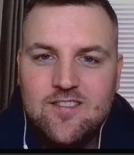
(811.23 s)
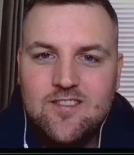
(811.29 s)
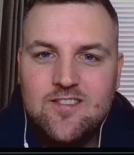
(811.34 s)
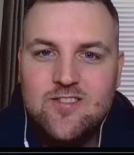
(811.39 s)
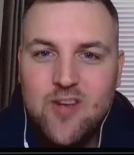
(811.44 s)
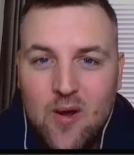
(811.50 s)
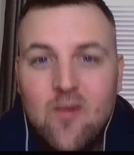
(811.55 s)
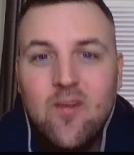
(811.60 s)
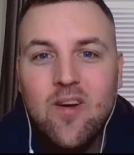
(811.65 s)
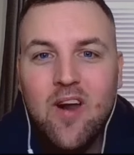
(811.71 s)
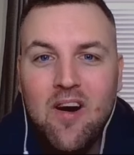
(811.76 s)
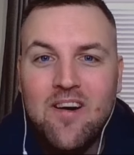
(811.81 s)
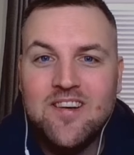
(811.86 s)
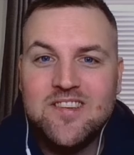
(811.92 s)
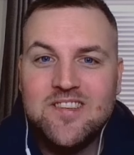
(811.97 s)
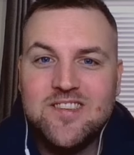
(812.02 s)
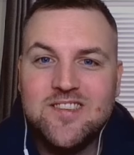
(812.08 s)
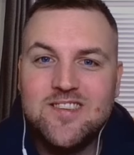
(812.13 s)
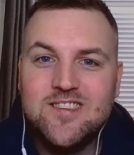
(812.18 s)
Two
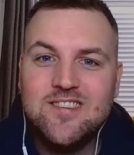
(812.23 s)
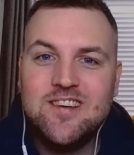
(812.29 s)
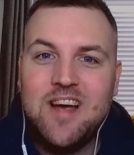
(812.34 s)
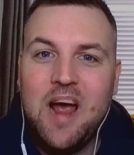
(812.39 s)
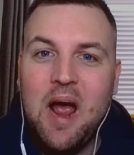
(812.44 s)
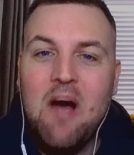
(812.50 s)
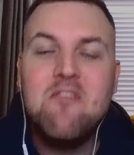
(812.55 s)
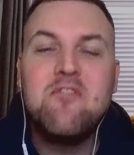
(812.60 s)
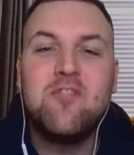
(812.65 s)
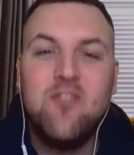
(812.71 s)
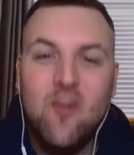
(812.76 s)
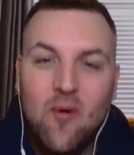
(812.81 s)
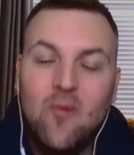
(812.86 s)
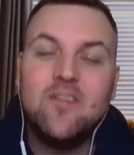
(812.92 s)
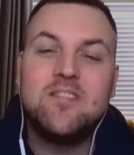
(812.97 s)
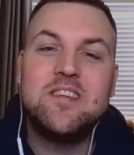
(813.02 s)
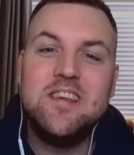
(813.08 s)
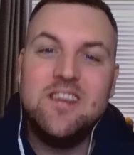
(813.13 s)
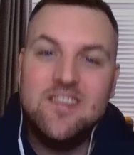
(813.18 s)
lots of
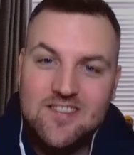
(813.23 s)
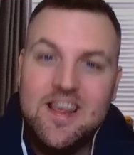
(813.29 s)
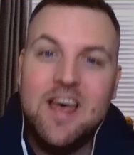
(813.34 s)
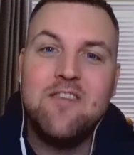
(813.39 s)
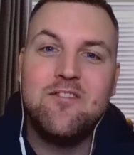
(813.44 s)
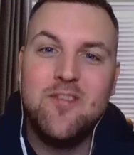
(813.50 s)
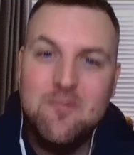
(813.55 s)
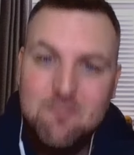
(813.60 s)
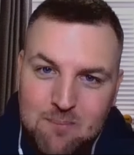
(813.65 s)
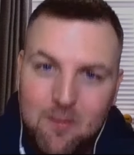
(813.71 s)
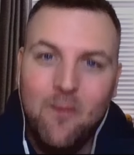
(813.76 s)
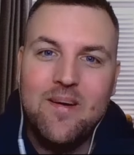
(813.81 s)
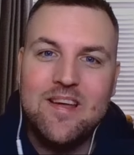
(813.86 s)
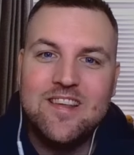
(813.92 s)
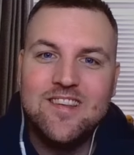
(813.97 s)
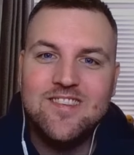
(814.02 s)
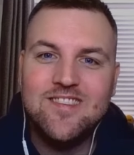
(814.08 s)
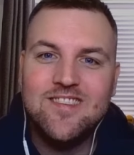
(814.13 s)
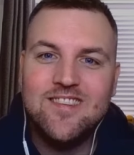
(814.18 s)
forty-seven
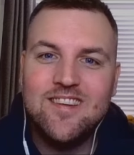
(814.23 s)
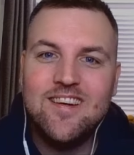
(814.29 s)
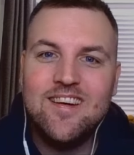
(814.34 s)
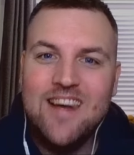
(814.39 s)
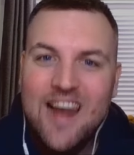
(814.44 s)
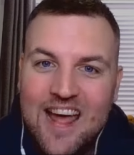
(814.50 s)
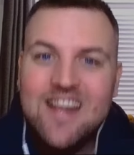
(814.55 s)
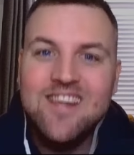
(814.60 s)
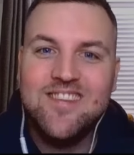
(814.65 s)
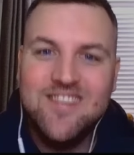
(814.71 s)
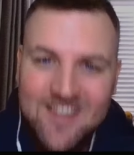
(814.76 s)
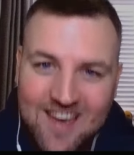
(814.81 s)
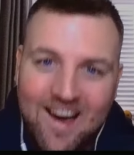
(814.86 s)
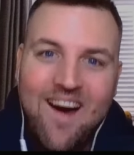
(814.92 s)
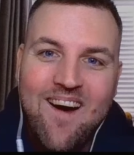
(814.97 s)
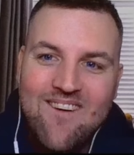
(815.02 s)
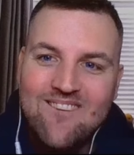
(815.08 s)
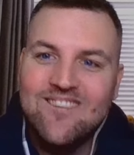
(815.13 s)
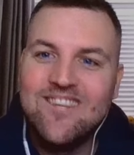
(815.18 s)
points. Let's
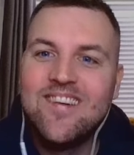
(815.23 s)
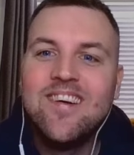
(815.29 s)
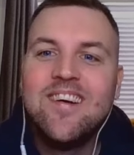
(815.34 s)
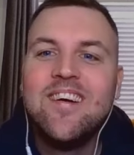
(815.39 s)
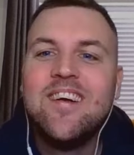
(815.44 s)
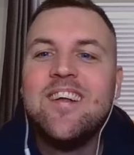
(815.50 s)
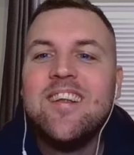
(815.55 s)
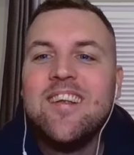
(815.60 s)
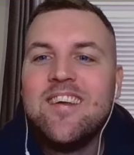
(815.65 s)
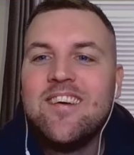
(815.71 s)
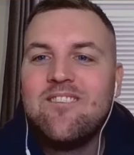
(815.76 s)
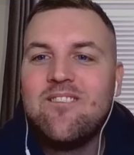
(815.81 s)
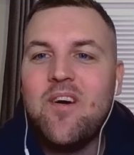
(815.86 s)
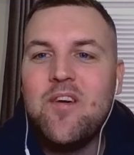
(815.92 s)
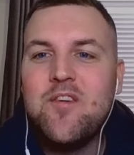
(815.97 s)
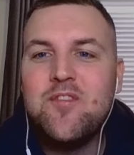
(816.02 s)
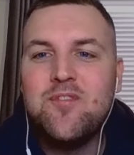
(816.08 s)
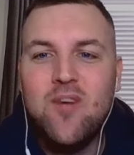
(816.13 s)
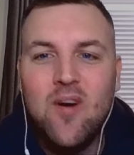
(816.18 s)
go.
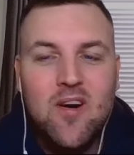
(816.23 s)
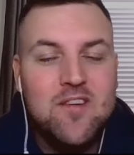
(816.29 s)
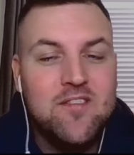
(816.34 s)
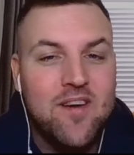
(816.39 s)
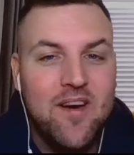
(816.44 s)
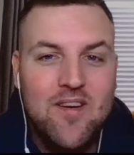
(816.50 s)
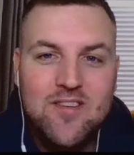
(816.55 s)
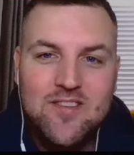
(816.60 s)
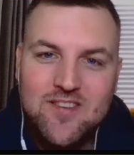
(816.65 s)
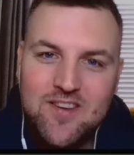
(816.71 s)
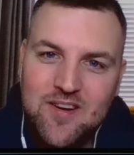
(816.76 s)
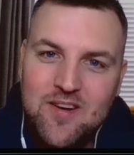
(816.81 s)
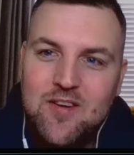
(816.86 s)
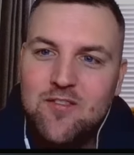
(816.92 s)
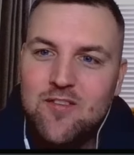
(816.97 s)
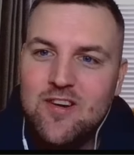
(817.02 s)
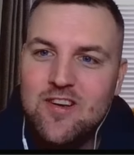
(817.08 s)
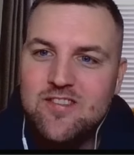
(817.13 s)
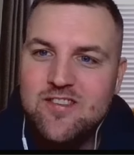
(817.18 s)
one five oh
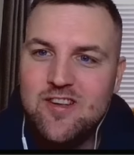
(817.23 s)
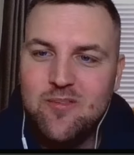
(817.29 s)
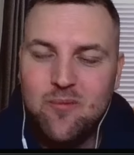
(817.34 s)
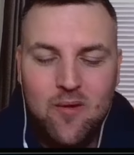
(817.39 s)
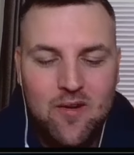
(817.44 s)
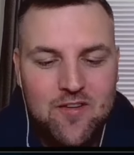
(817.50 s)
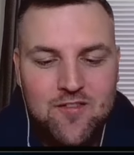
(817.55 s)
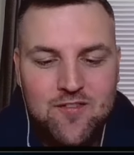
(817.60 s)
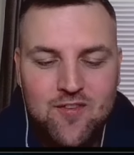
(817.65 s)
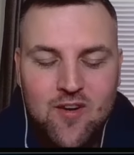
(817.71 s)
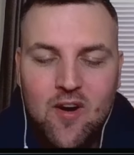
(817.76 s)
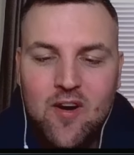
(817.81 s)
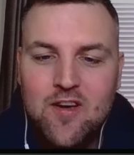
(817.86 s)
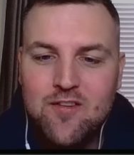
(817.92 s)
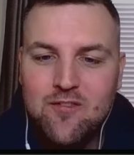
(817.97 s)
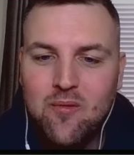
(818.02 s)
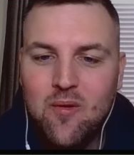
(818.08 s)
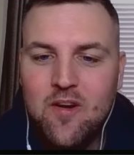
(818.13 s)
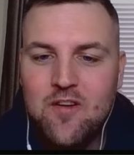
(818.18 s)
two versus one
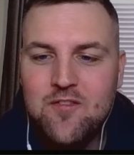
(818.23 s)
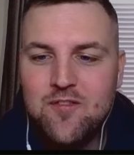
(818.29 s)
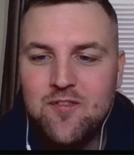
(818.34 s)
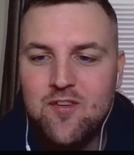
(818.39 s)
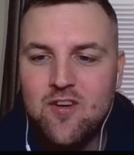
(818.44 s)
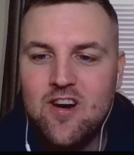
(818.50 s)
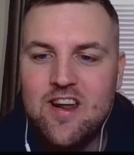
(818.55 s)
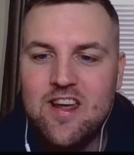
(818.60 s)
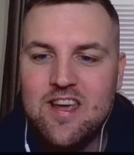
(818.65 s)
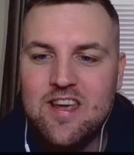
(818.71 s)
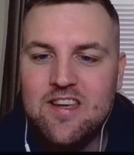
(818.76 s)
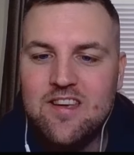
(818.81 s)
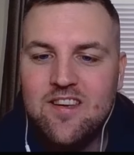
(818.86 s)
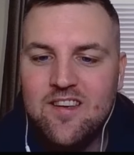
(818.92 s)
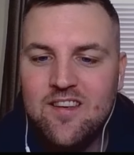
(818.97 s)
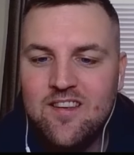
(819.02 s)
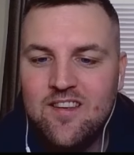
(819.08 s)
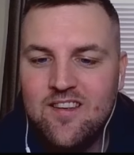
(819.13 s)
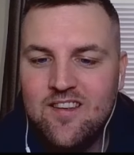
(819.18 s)
five one three.
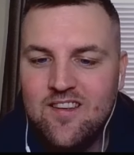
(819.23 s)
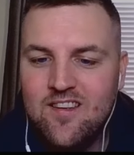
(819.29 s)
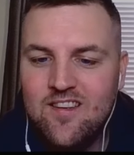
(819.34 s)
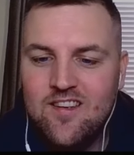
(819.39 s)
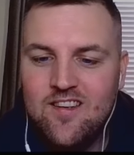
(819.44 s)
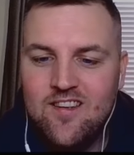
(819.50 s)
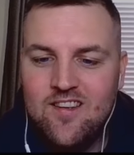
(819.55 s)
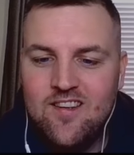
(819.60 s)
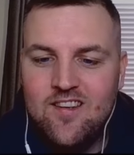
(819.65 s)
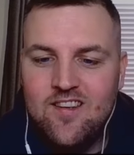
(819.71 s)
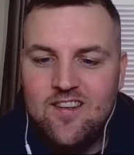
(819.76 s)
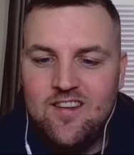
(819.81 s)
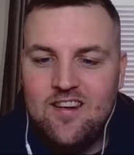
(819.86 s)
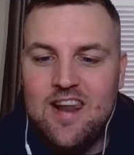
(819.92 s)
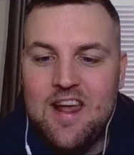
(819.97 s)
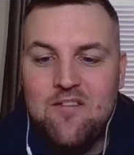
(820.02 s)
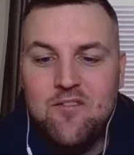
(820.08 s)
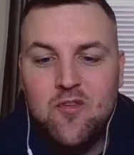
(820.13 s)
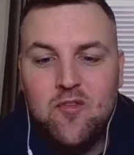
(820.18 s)

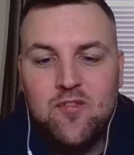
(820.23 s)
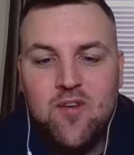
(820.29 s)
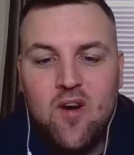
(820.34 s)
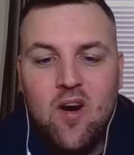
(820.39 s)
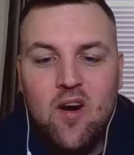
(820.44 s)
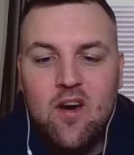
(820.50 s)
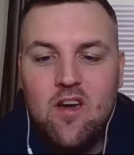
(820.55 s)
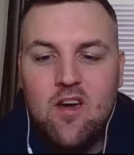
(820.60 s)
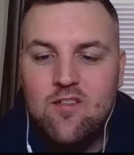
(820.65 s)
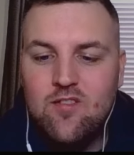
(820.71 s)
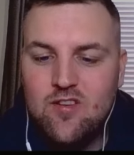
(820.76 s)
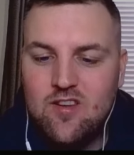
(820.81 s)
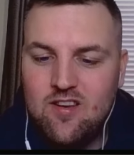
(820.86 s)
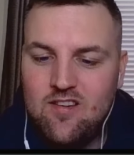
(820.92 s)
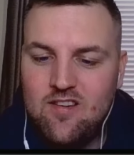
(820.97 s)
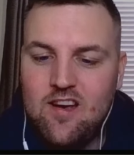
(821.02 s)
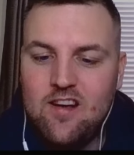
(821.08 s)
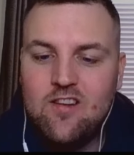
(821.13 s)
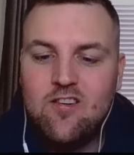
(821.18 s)
Level fives
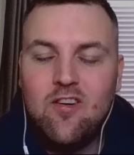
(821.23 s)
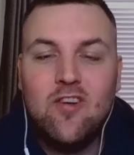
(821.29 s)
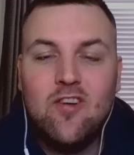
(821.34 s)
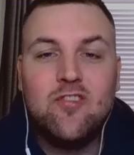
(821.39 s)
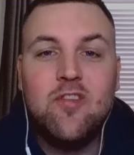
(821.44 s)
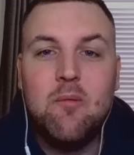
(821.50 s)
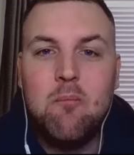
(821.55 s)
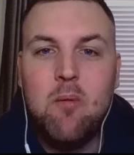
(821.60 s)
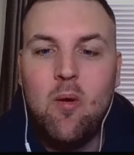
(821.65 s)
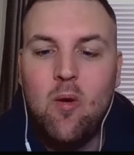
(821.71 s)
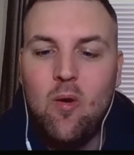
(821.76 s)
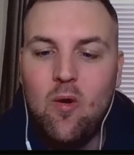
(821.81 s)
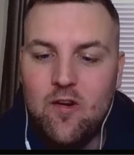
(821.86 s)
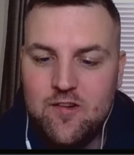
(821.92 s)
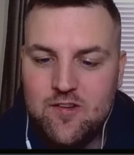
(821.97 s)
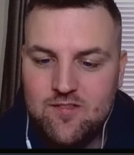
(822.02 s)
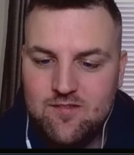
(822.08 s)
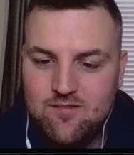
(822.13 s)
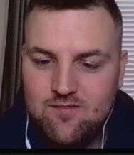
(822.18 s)
across the
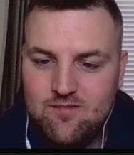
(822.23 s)
board.